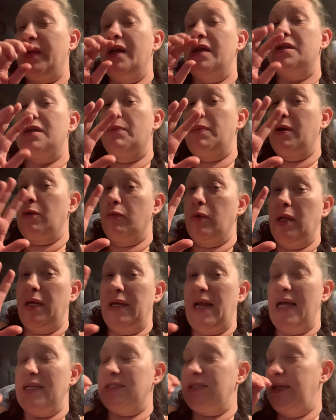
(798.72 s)
something really
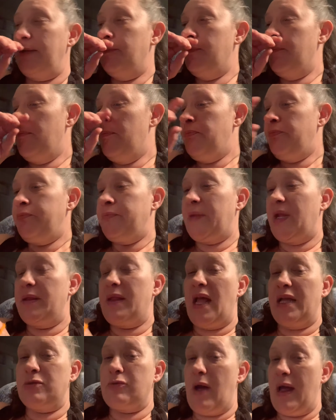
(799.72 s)
nasty.
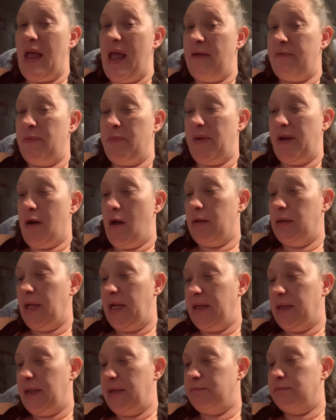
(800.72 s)
That's why I haven't been on
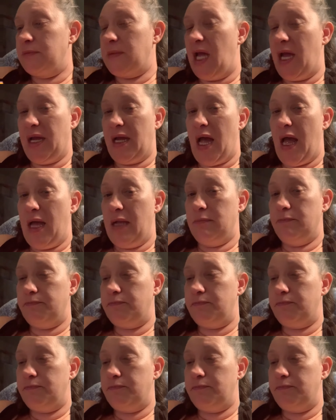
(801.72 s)
lately. I got